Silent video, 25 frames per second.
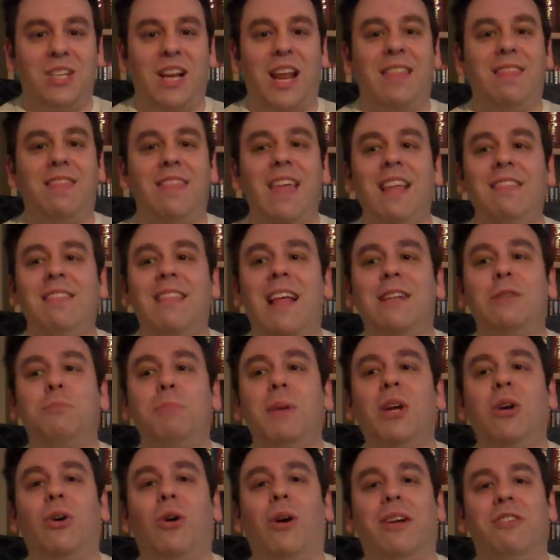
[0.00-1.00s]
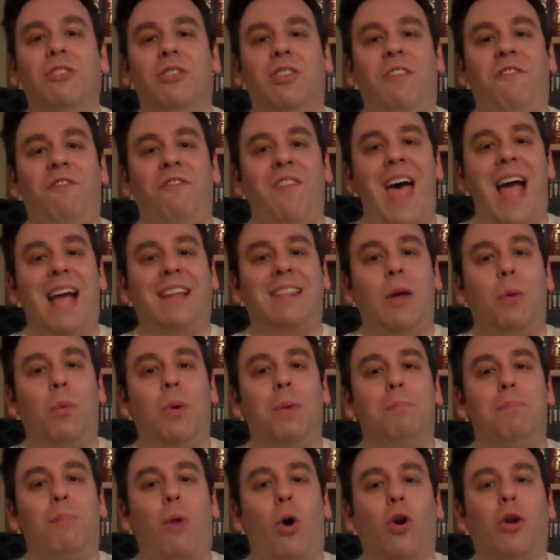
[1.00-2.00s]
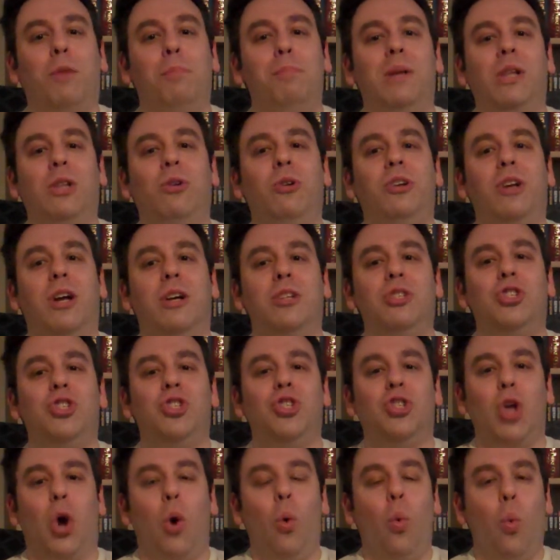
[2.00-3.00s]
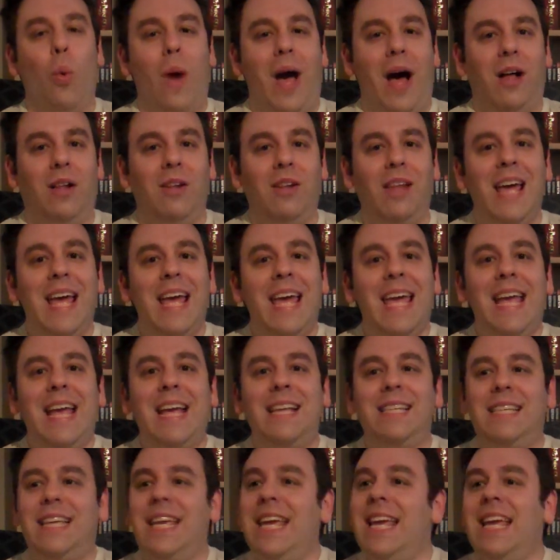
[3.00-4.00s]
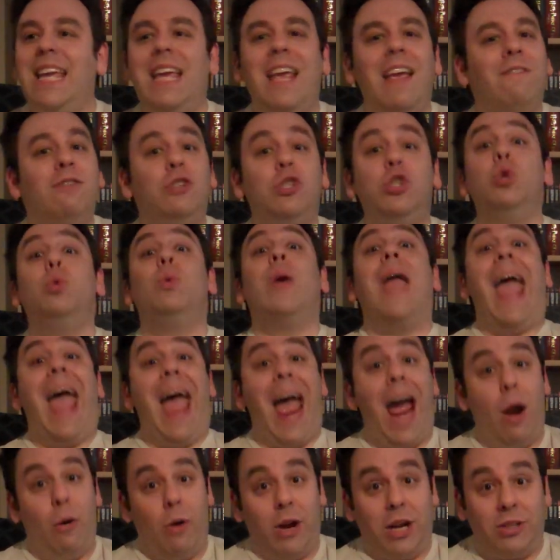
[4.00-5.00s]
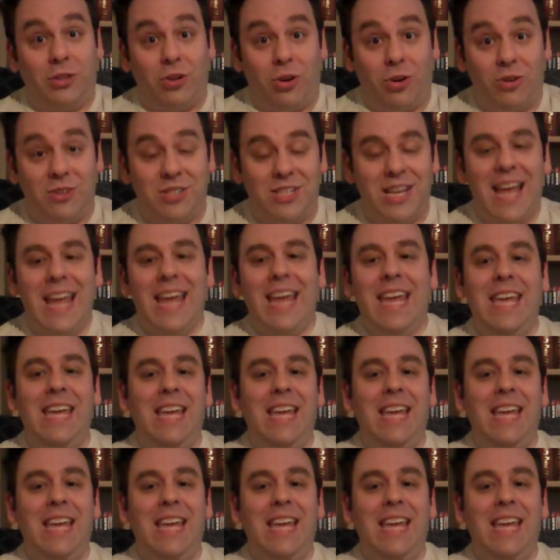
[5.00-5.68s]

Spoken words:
and I think that's because of the fact that what Mark Millar does so well is he gives you characters.